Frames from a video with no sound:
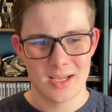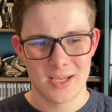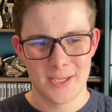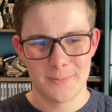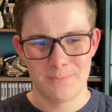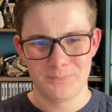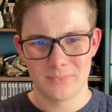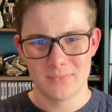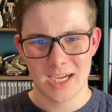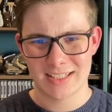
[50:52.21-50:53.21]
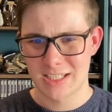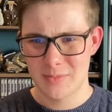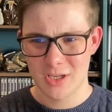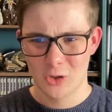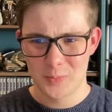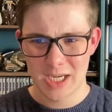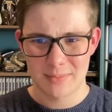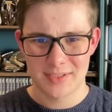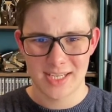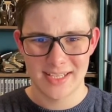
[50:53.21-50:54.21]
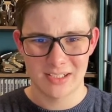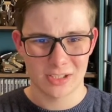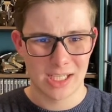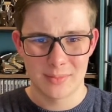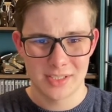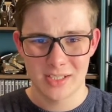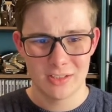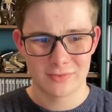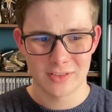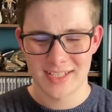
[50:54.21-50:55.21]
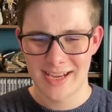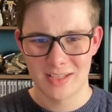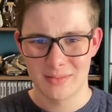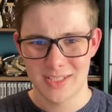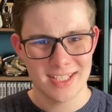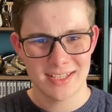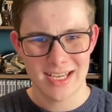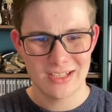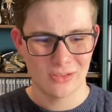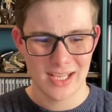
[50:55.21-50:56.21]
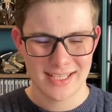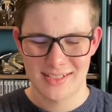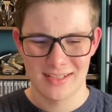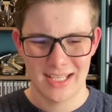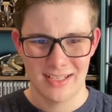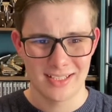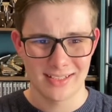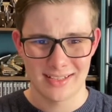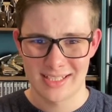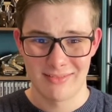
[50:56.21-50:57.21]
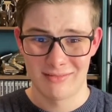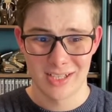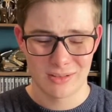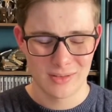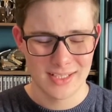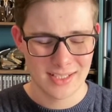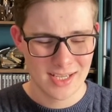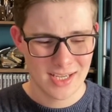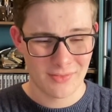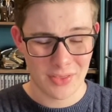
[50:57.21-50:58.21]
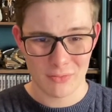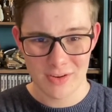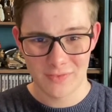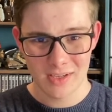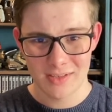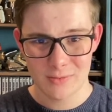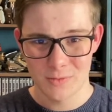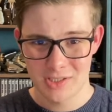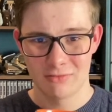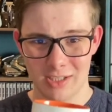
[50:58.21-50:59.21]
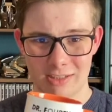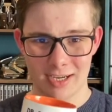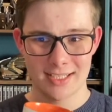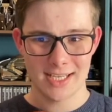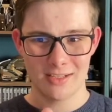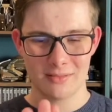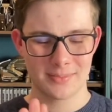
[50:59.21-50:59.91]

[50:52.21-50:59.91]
Um, and some of the old B&M sets, like on Amazon, go for a tenner these days or less than that, like seven or eight quid for three figures, which is a really great deal.